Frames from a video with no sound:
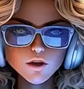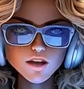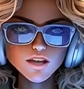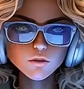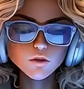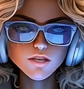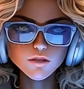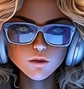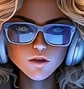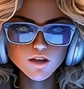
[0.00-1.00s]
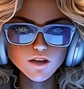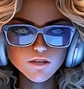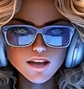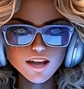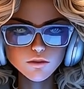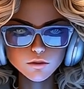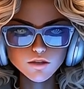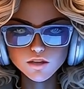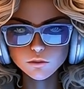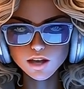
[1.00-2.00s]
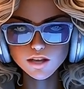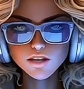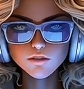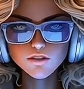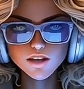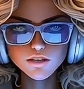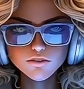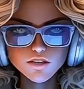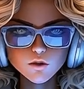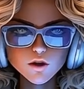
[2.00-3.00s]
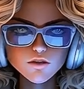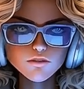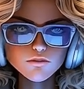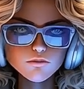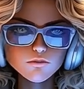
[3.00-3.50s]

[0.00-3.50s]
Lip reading: To convince you that it works, let me start by demonstrating a